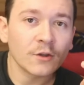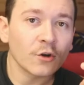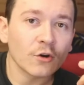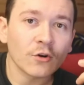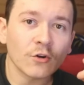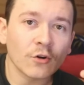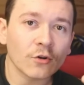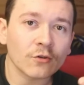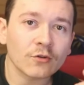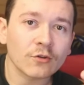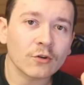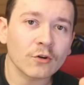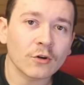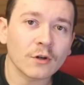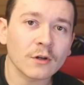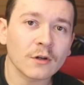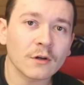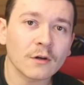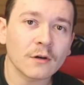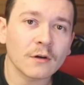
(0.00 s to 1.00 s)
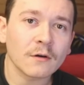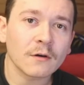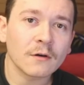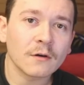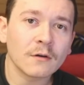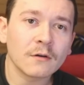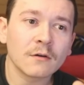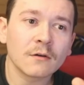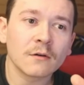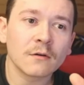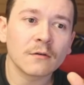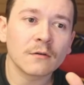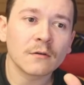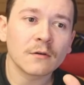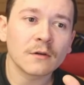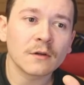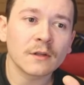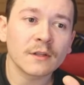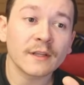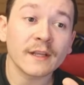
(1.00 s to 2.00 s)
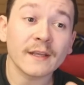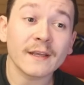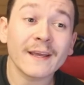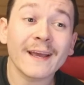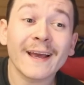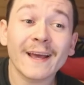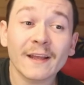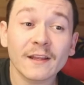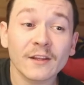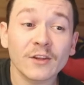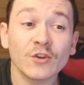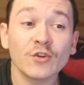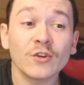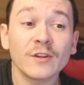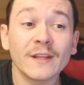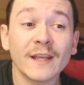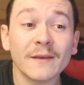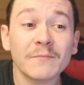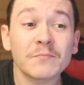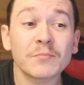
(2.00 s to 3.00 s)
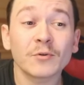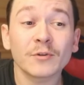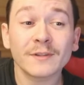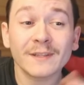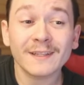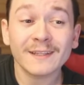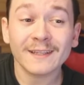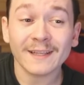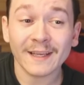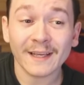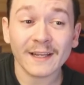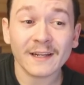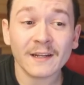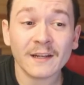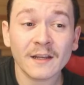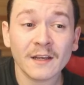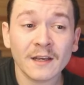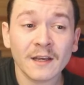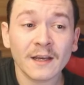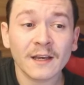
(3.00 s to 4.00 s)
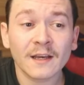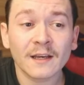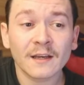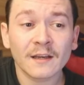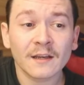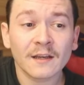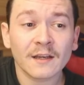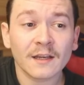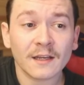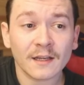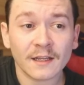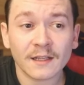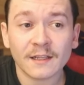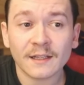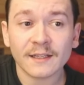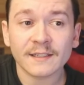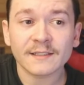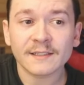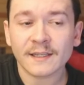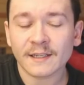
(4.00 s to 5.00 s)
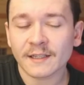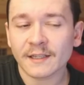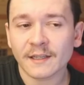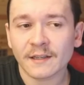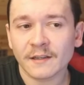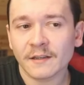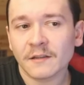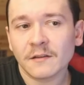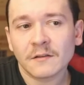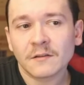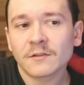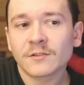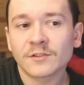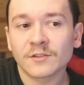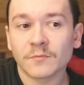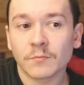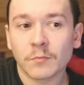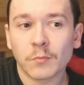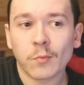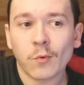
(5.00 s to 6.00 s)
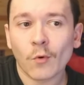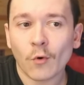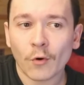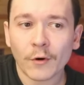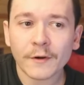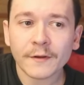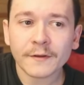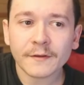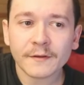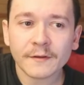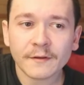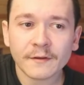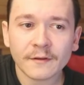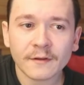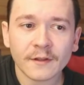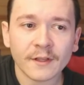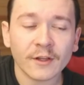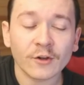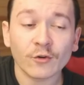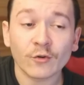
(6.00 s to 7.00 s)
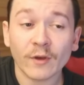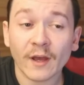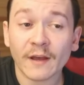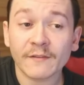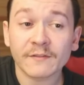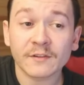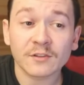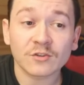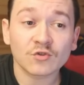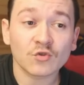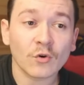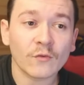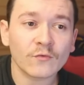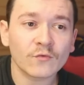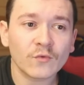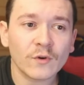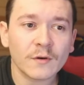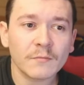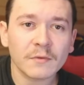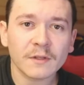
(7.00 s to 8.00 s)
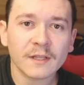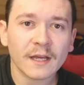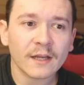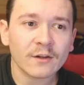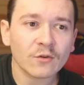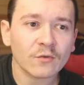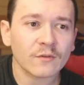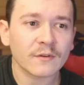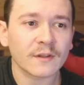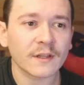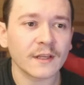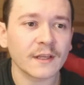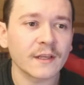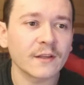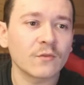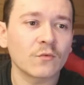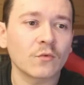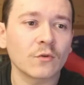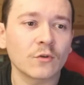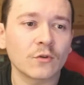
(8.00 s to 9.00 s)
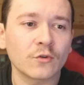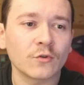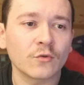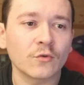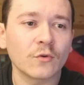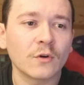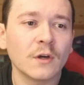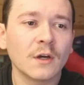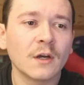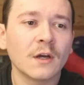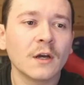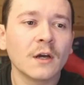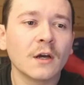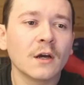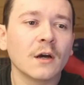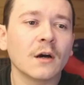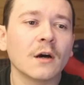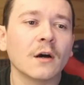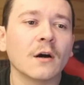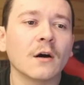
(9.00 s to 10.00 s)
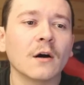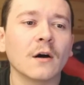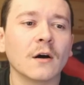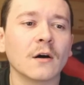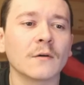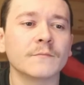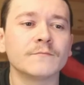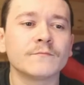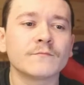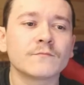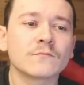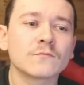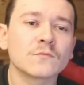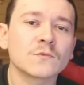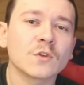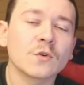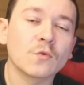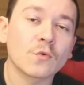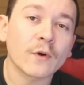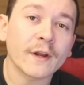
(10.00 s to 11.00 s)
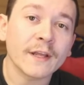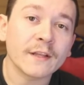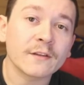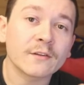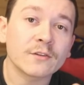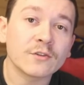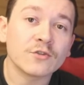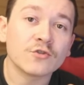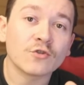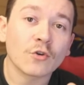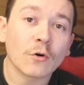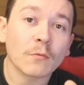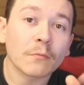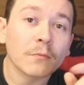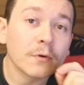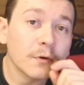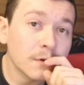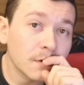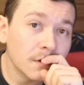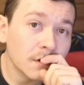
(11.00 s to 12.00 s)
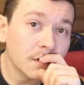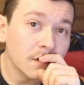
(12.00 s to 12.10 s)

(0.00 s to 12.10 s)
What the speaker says: They're not gonna, they put it in and they say they support and you have the software, but I don't think it will do a great job